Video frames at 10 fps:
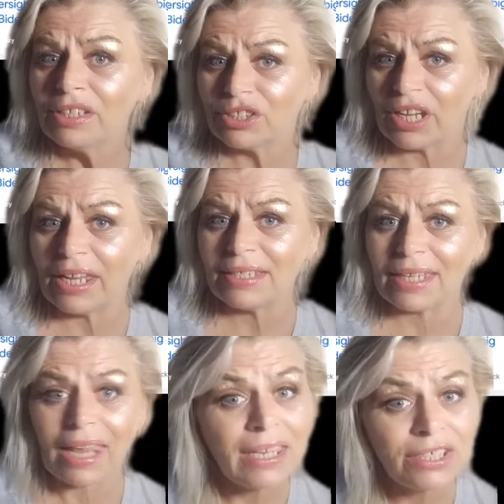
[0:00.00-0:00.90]
Chase,
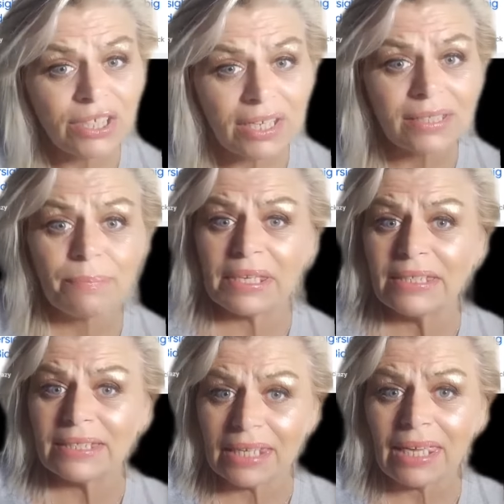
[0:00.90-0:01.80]
and
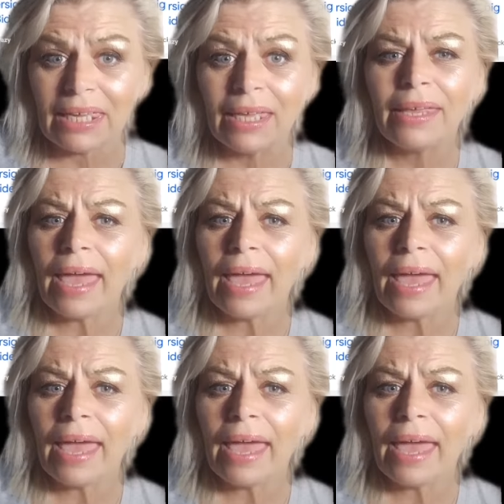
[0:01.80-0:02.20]
HSBC